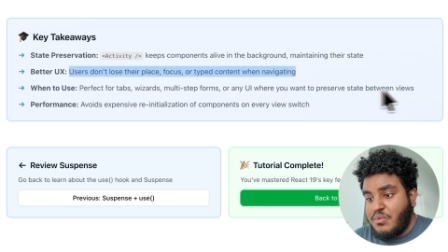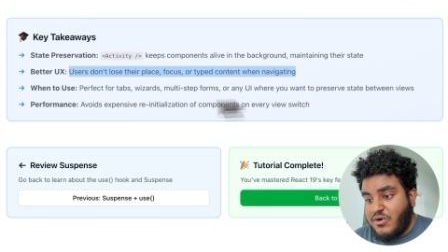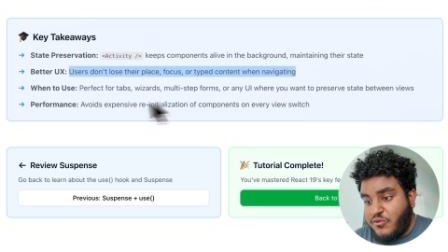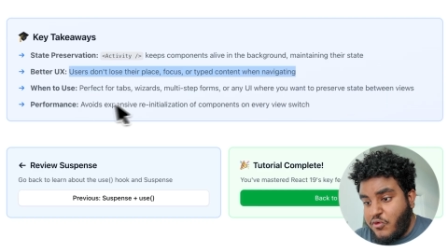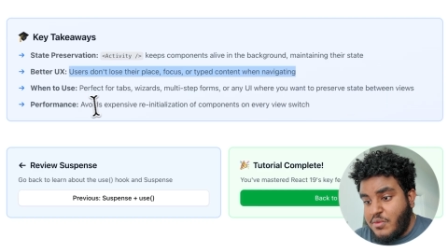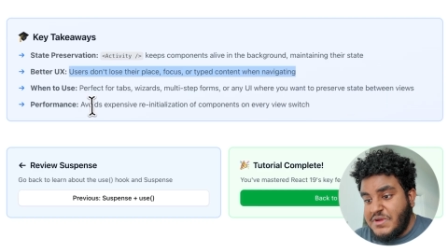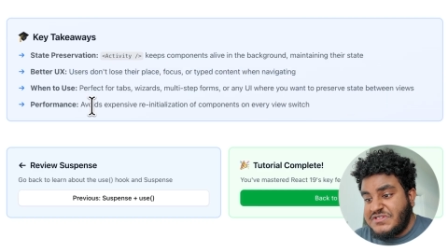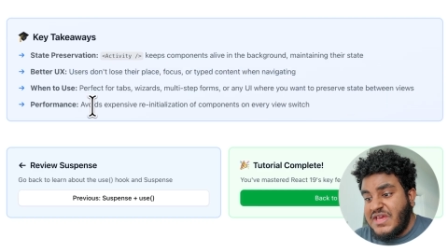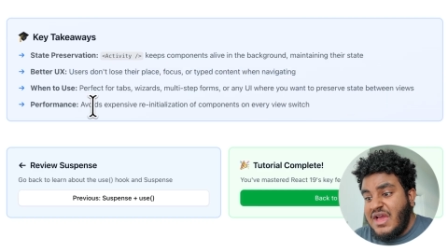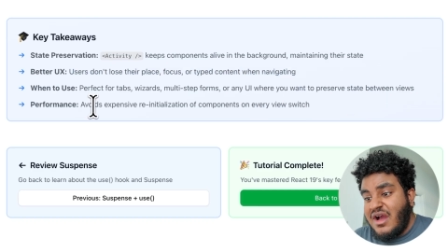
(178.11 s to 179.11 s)

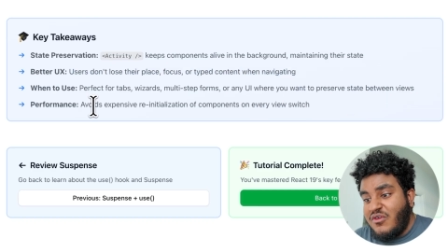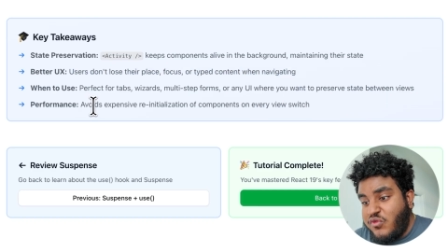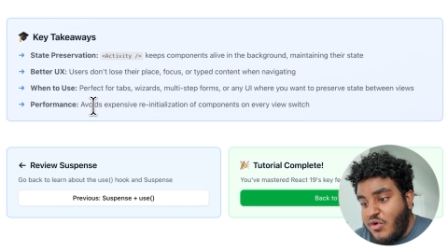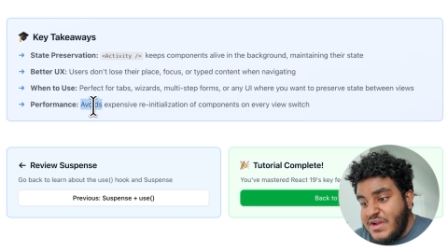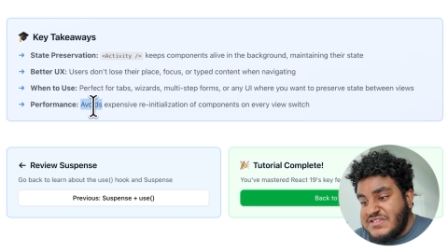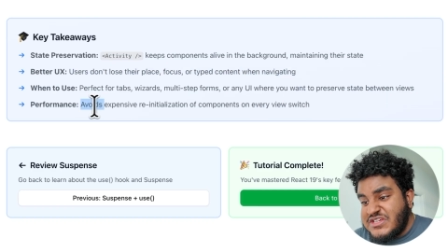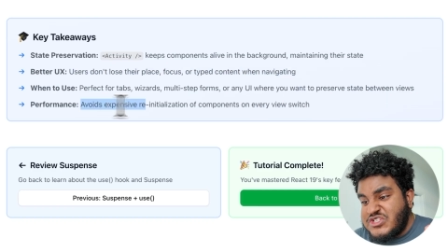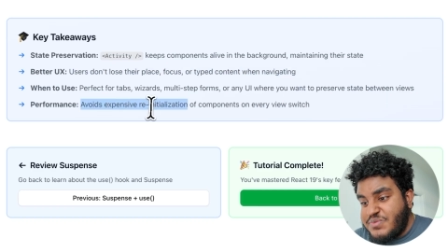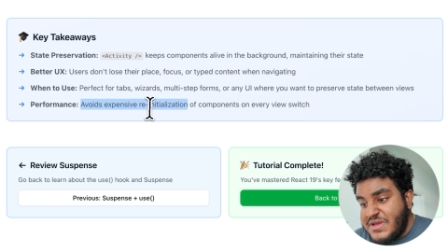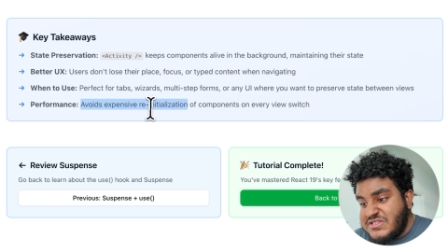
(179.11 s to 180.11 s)
Performance. Avoids
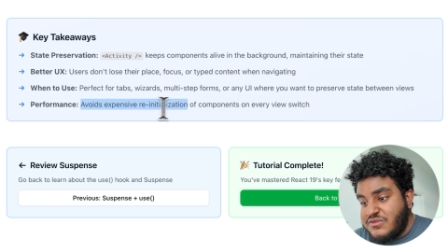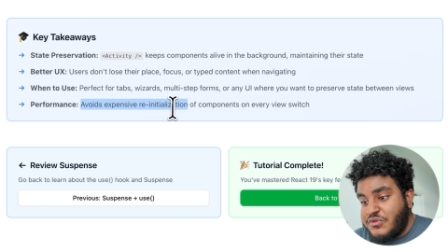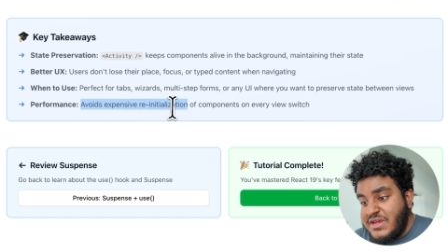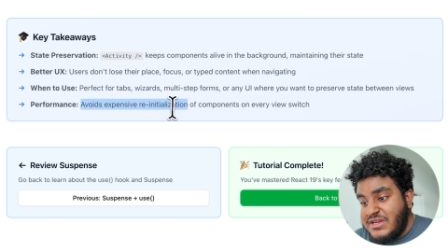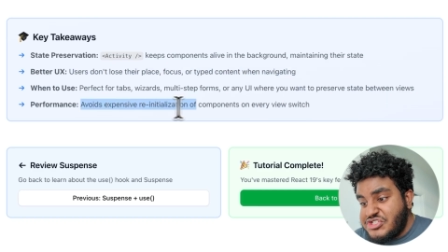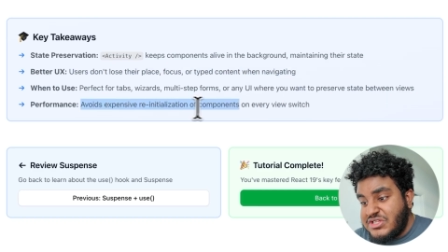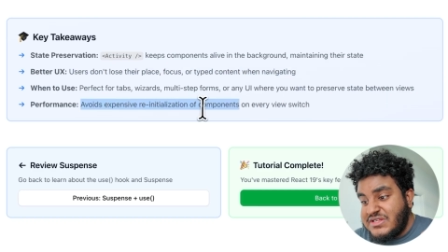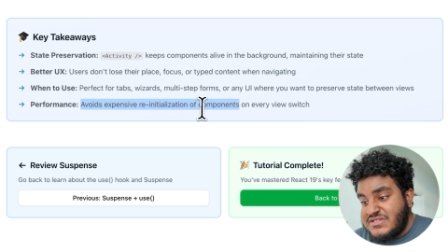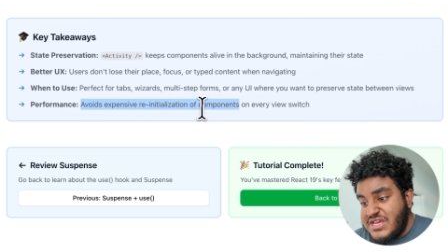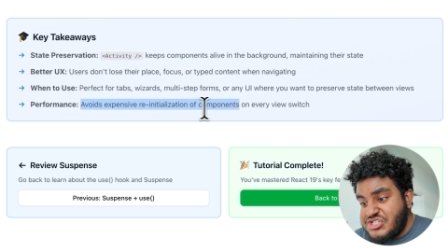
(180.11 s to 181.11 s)
expensive
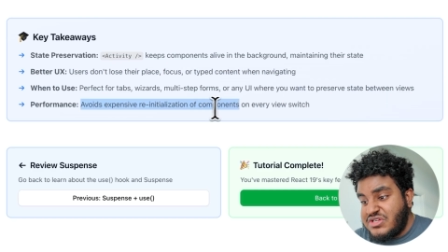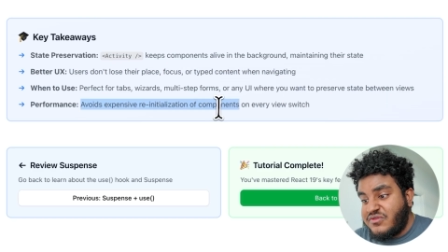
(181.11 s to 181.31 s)
reinitialization